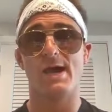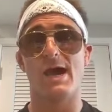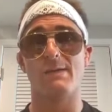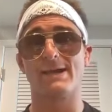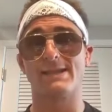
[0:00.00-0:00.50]

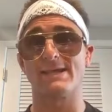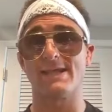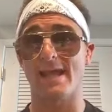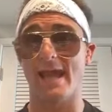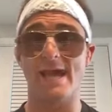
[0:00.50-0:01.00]
Um, I think
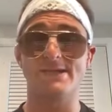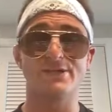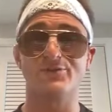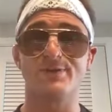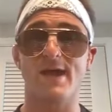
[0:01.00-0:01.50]
they had to
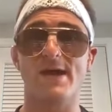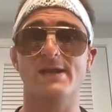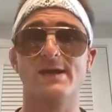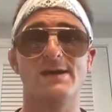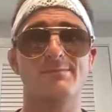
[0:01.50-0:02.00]
do
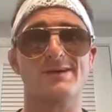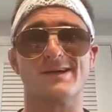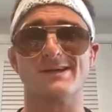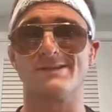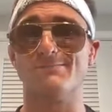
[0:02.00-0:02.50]
that
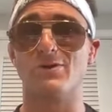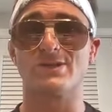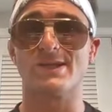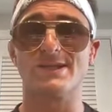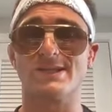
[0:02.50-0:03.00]
because
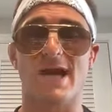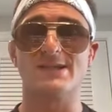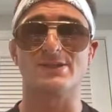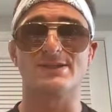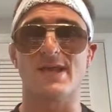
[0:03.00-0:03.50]
most of these
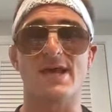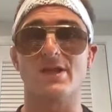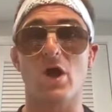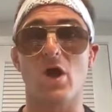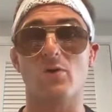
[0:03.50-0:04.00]
guys are
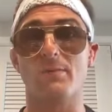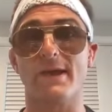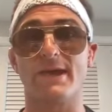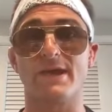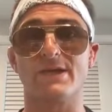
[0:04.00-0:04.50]
saying no or
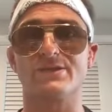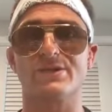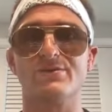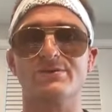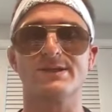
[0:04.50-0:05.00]
making
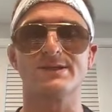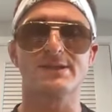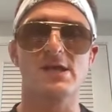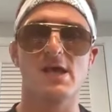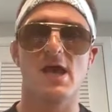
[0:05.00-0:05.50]

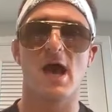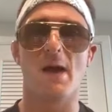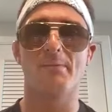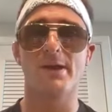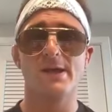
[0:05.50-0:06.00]
excuses.
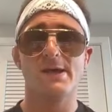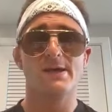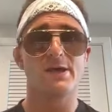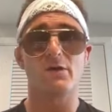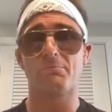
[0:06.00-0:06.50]
Uh, but
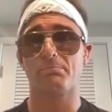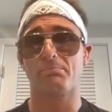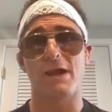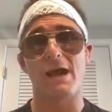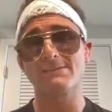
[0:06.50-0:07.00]
you know,
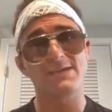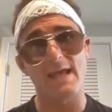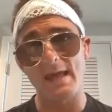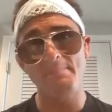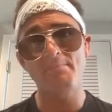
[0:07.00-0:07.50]
props to
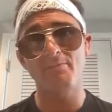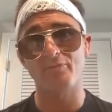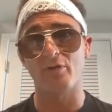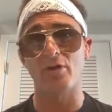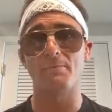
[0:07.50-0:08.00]
him
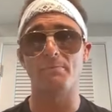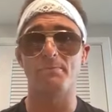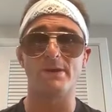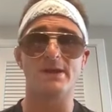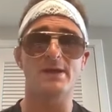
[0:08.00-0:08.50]
for
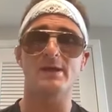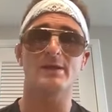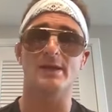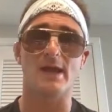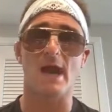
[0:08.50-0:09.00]

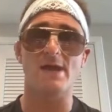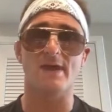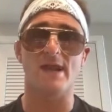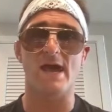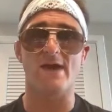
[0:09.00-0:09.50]
being the guy
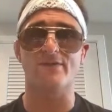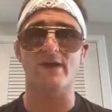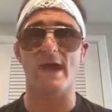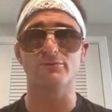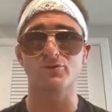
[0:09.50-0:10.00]
that I have to
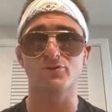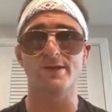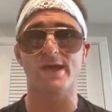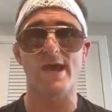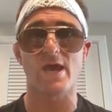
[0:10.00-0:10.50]
absolutely
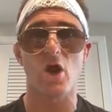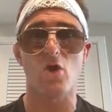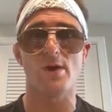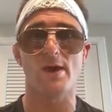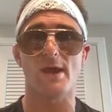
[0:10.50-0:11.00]

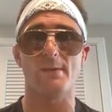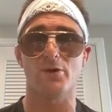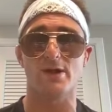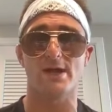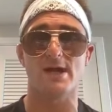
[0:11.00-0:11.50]
KO and, and
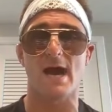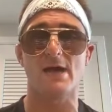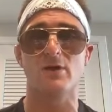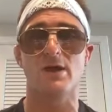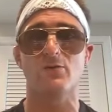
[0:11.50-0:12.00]
put on a
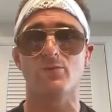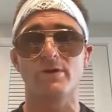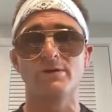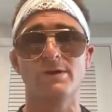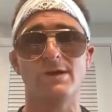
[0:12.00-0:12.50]
highlight
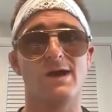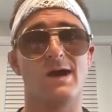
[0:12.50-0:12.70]
reel.